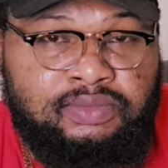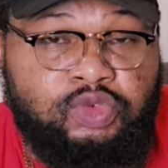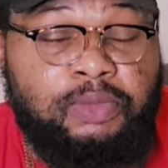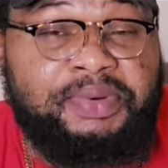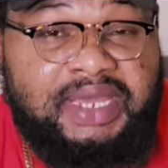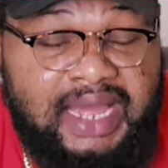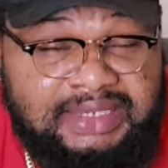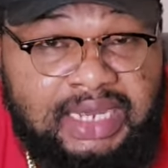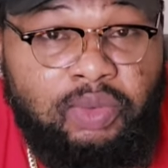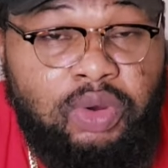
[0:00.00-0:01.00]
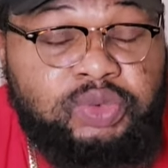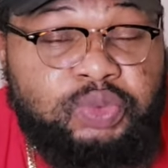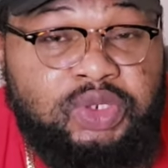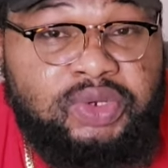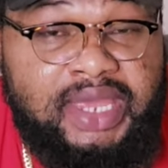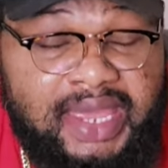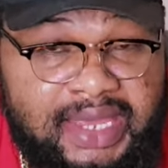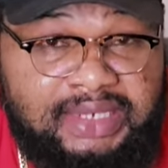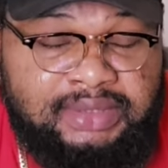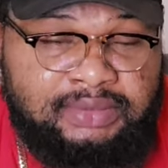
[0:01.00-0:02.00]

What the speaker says: to bring her down? What will you gain?